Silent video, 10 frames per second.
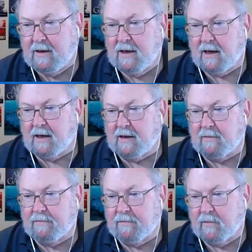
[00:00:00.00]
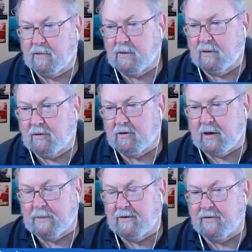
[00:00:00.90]
Um, you're
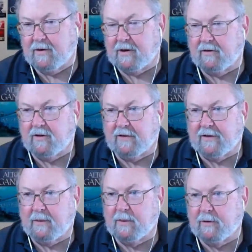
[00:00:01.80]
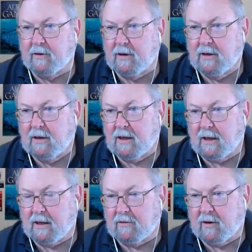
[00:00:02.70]
describing some very good stuff, and I remember
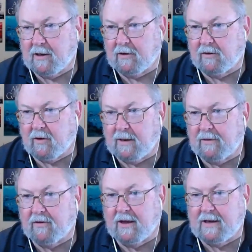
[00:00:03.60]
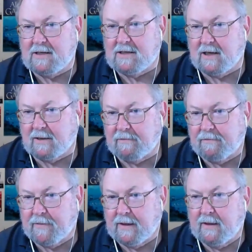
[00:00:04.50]
uh, trying to describe the setting sun,
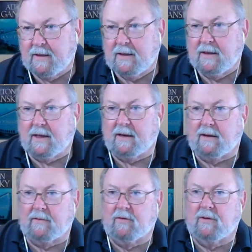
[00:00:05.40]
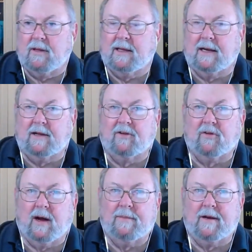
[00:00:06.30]
uh, and I
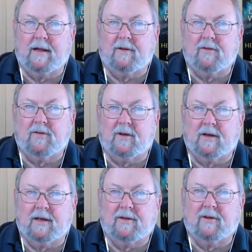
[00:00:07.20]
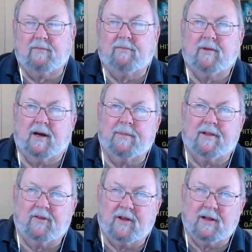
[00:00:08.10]
described it as, uh, as, talking about
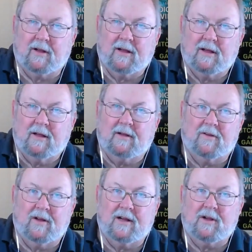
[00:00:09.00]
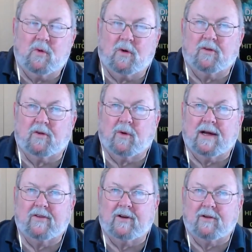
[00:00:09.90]
the sun descending towards the
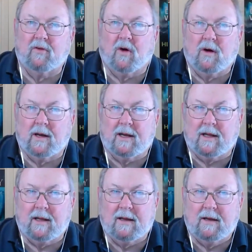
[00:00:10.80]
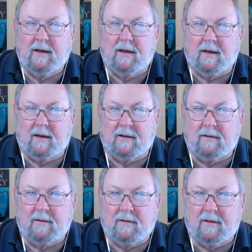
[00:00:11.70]
horizon and drawing a uh,
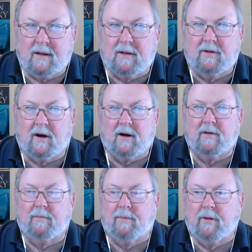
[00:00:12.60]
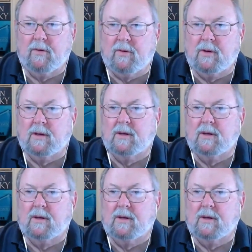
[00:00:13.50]
a dark blue.